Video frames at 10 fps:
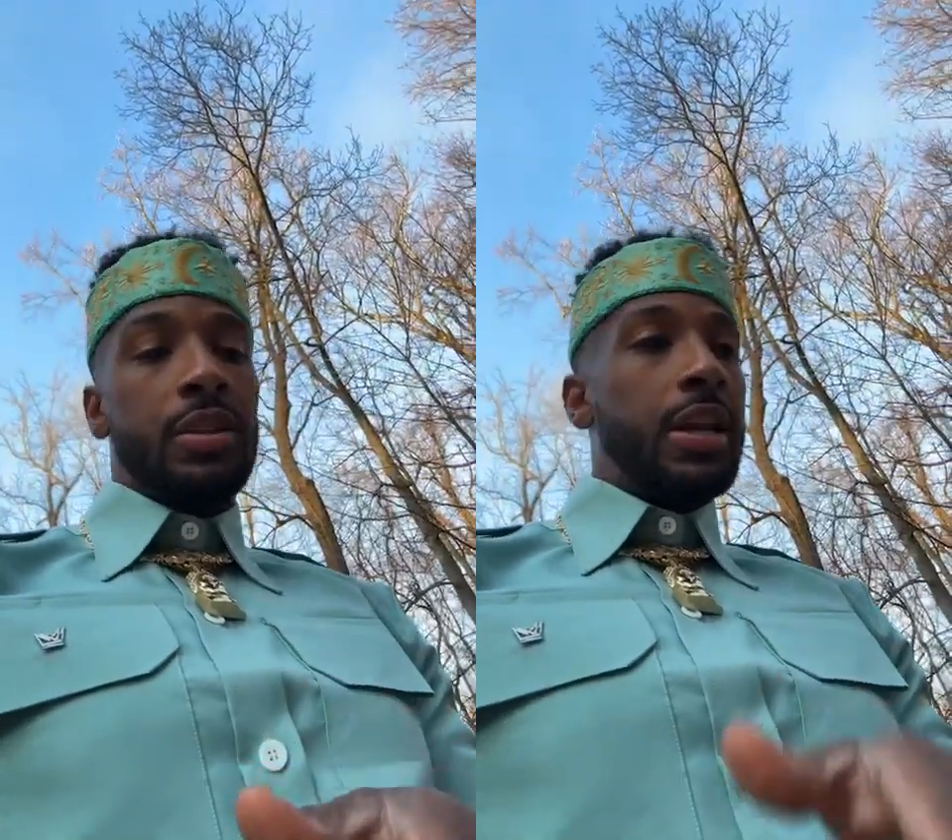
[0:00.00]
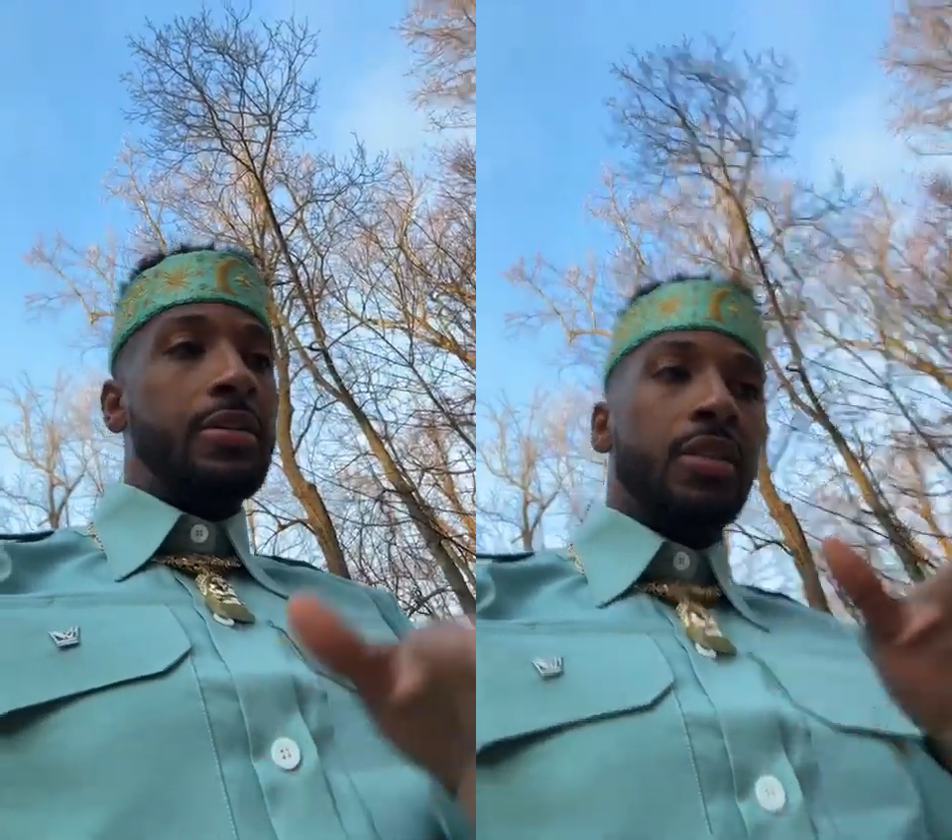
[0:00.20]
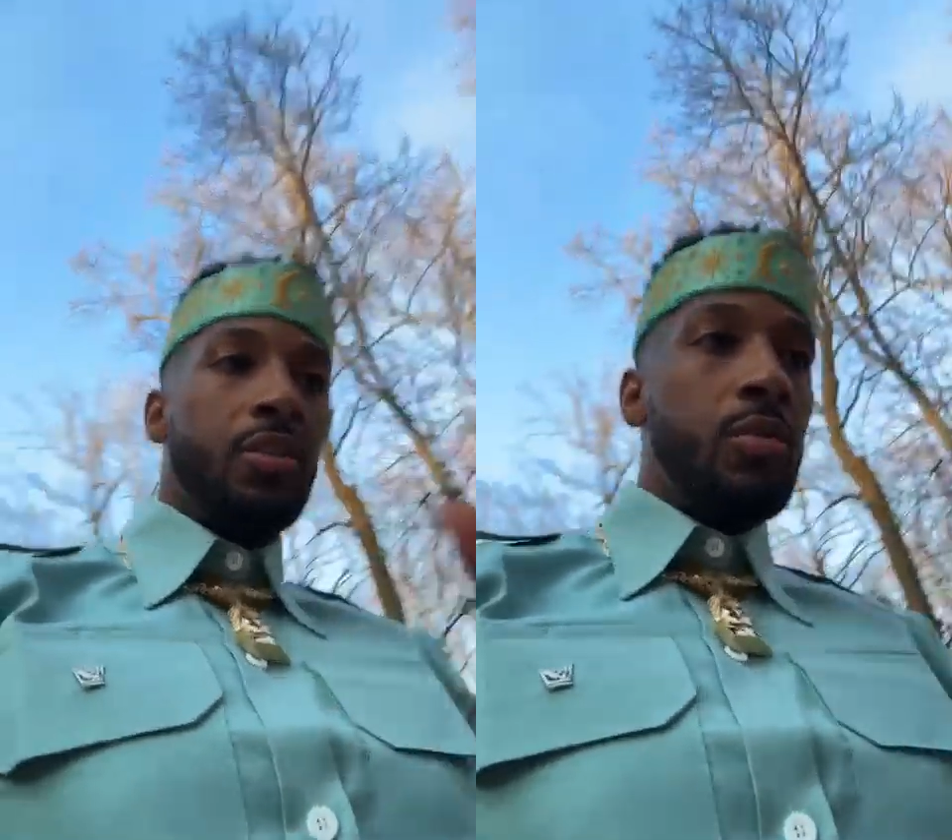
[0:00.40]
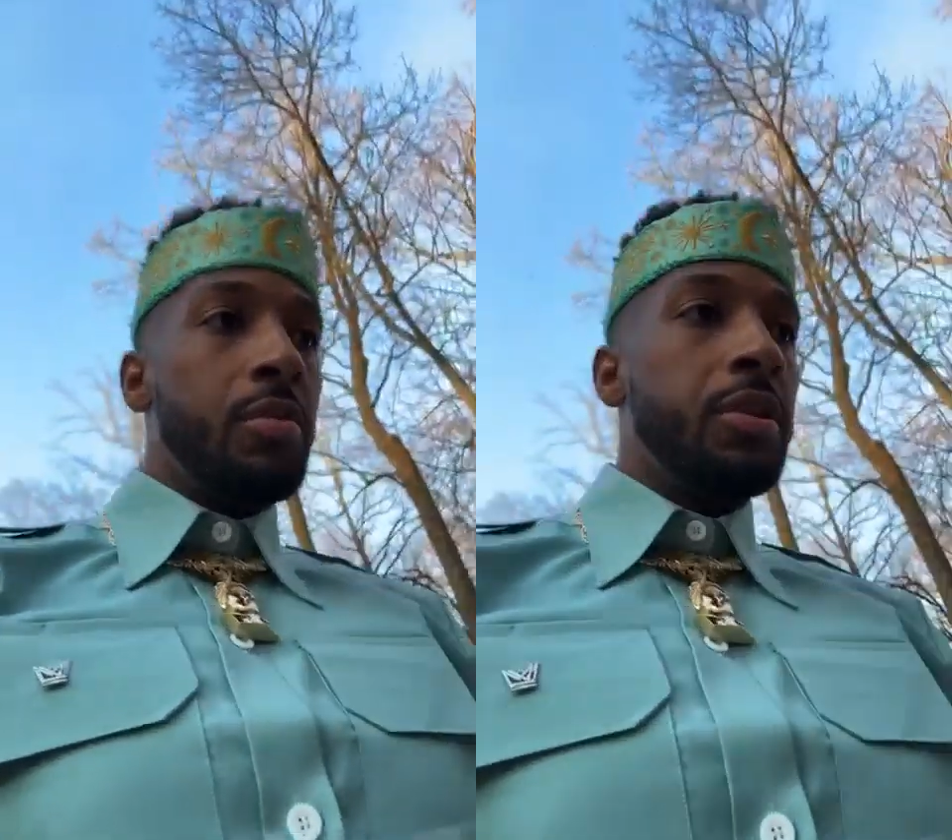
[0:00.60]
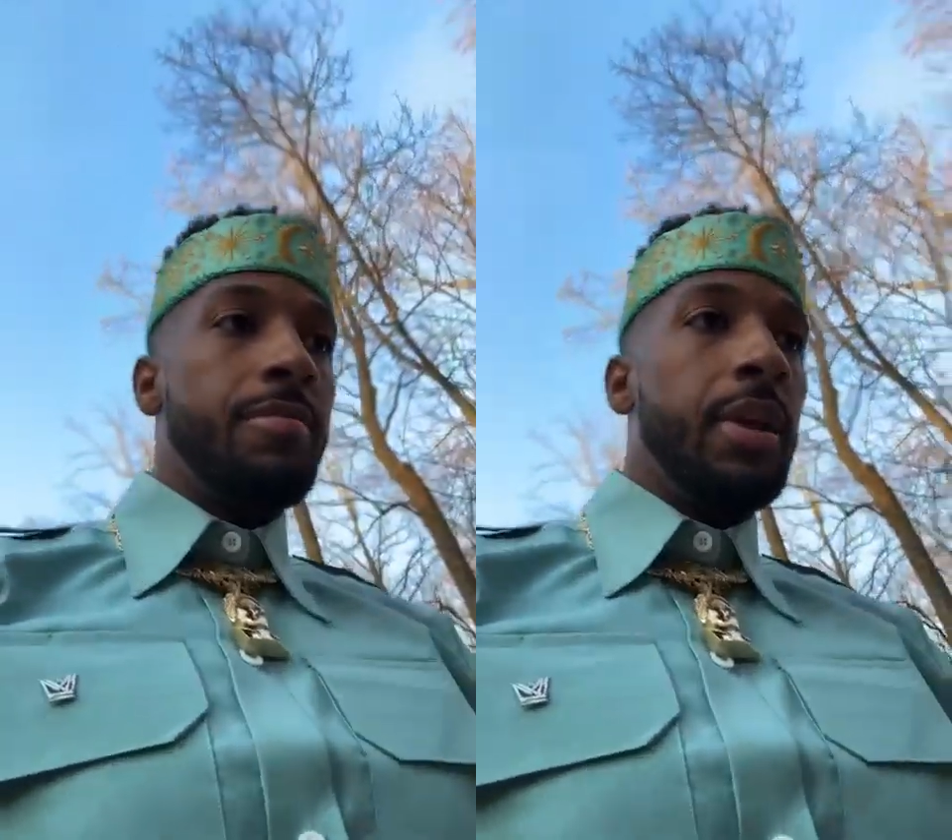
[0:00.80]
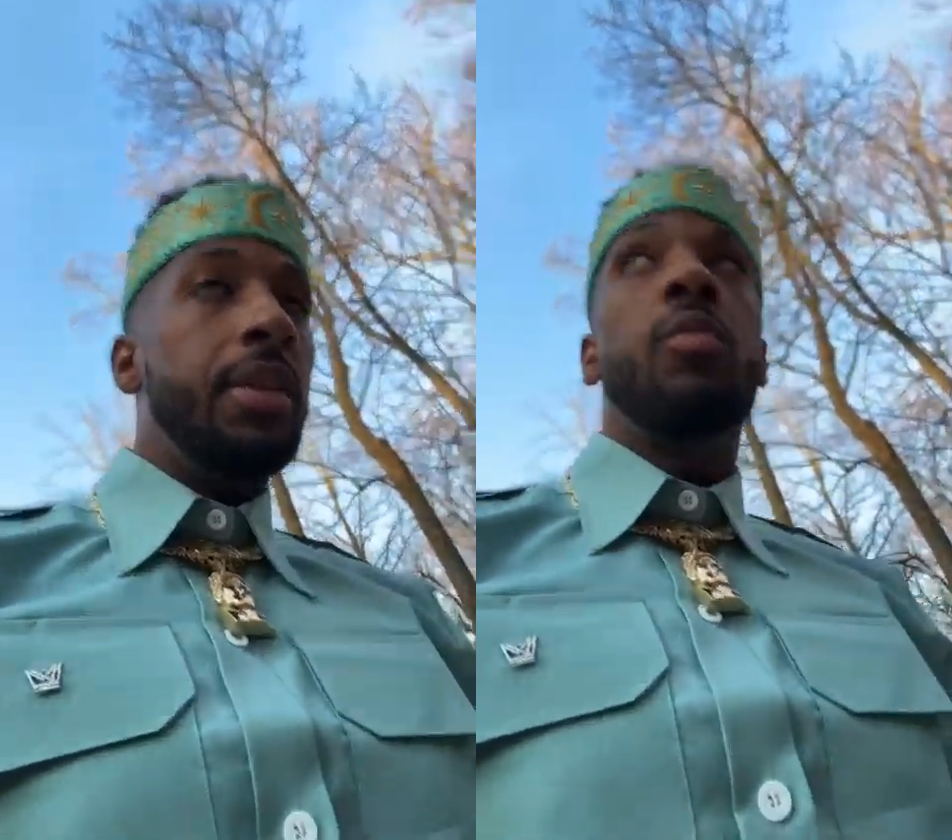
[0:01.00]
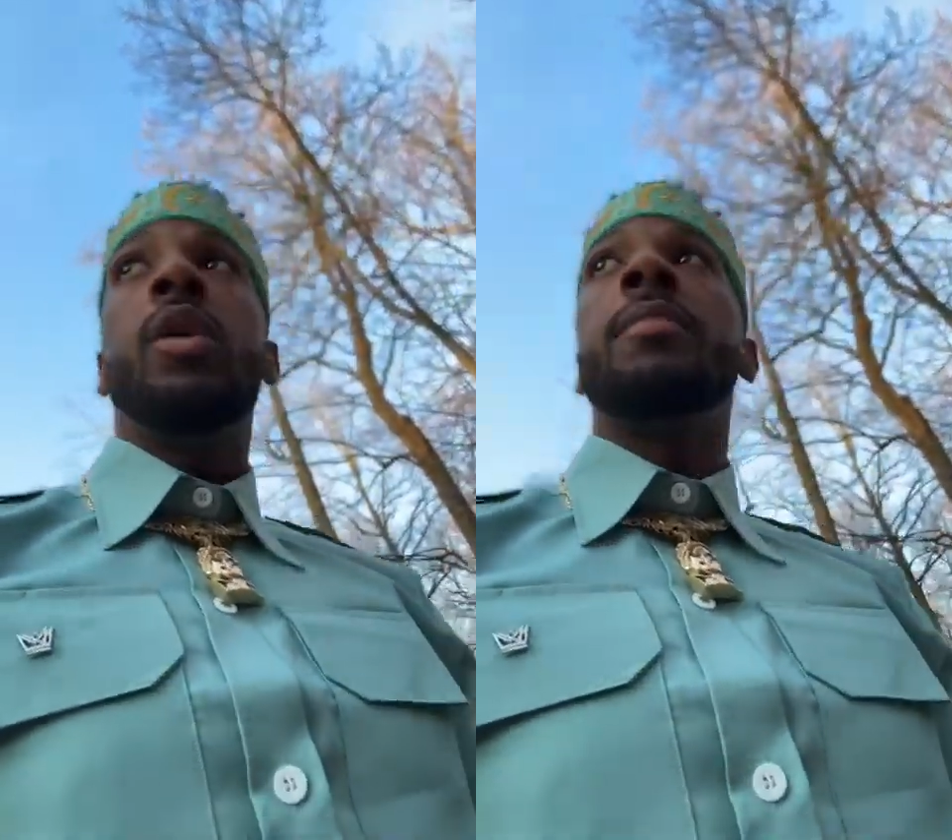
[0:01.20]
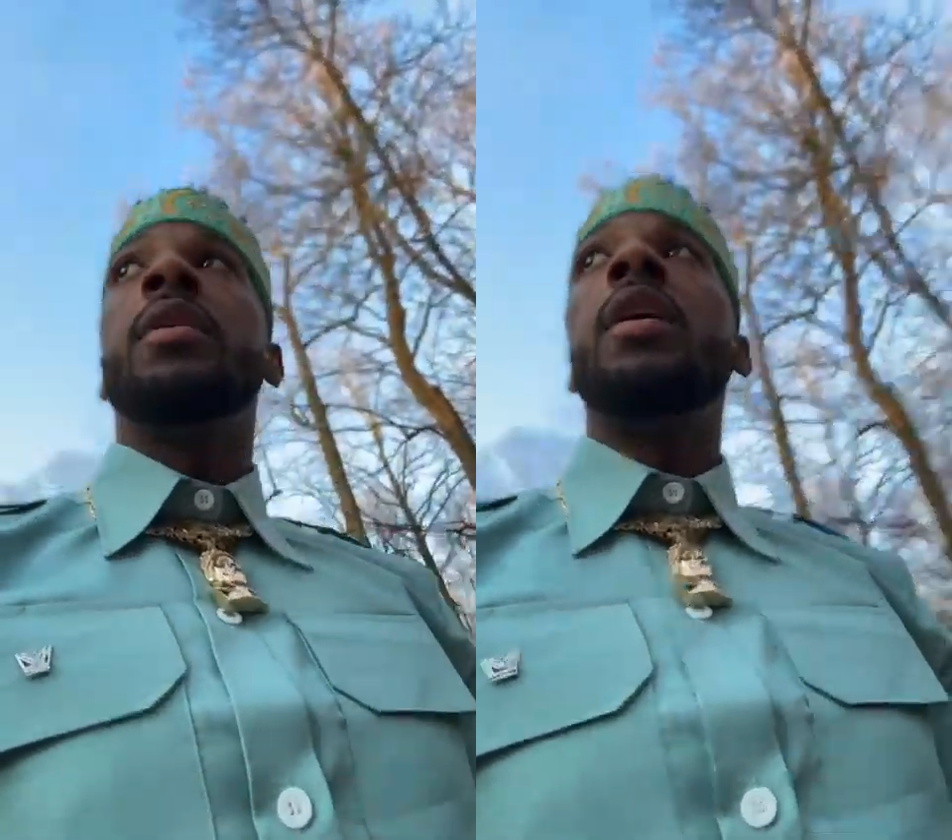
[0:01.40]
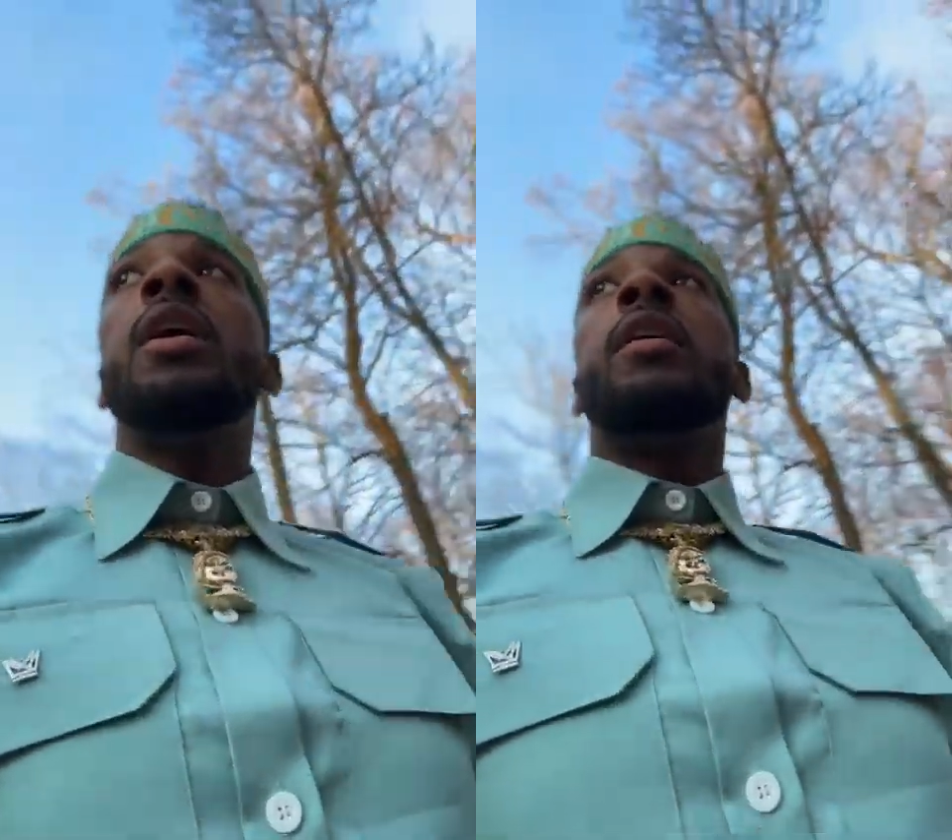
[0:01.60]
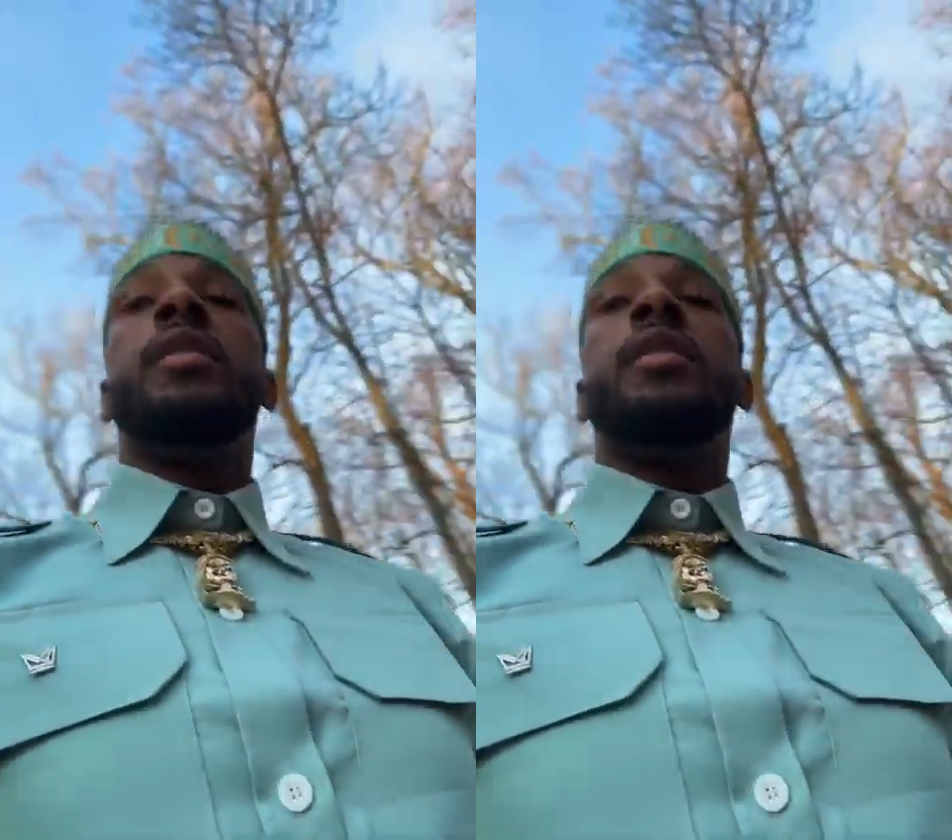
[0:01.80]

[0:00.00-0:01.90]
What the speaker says: It's not something wrong with the men and women.